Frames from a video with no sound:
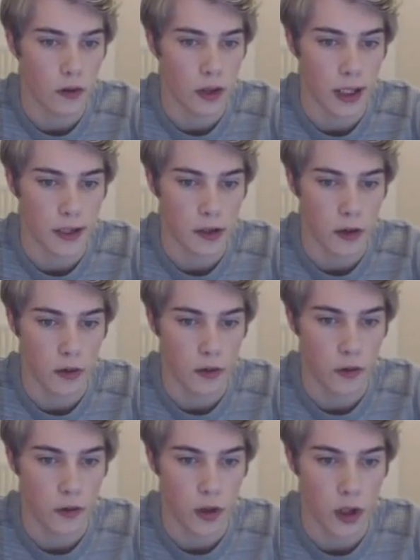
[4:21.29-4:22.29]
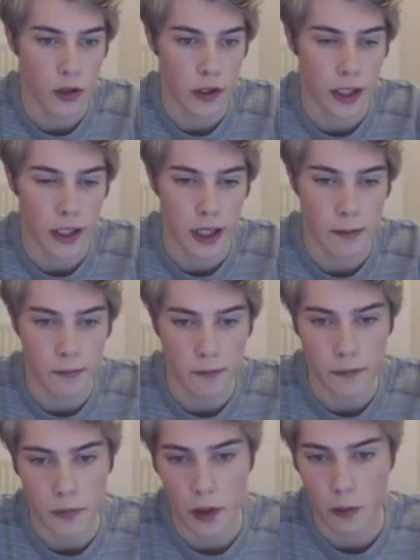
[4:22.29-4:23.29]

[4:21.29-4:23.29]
let's go to another endgame.